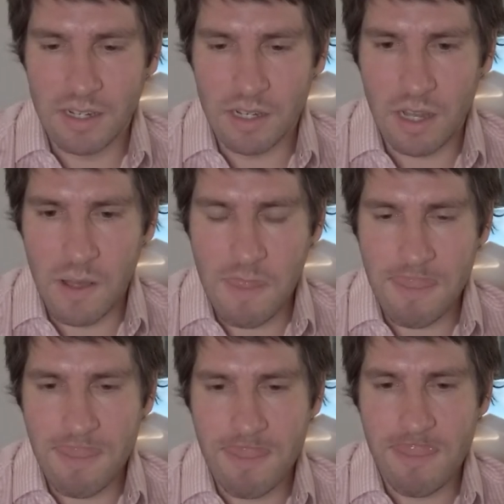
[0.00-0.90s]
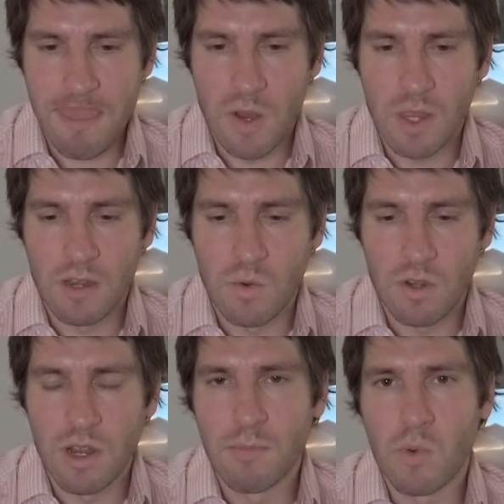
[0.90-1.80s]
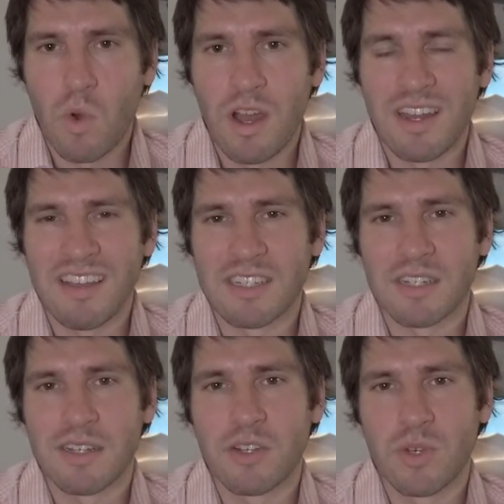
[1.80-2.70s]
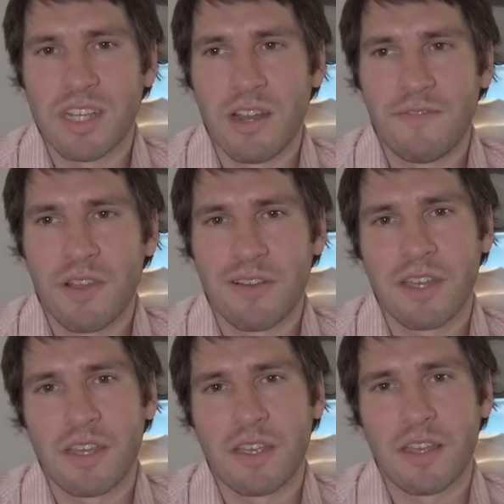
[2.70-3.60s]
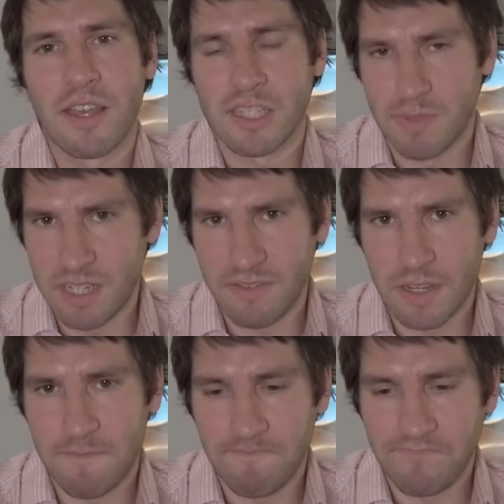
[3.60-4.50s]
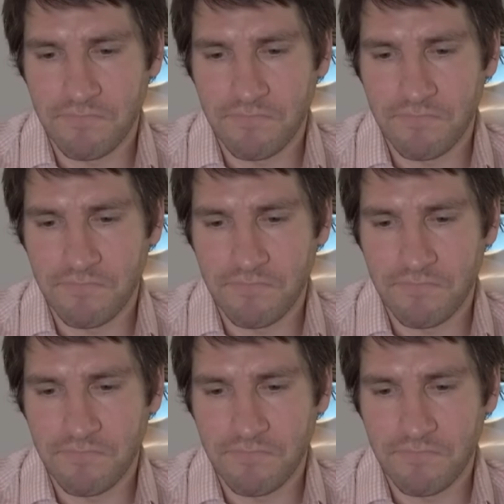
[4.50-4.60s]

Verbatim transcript: Uh, you know, number one, it's it's always kind of very case specific.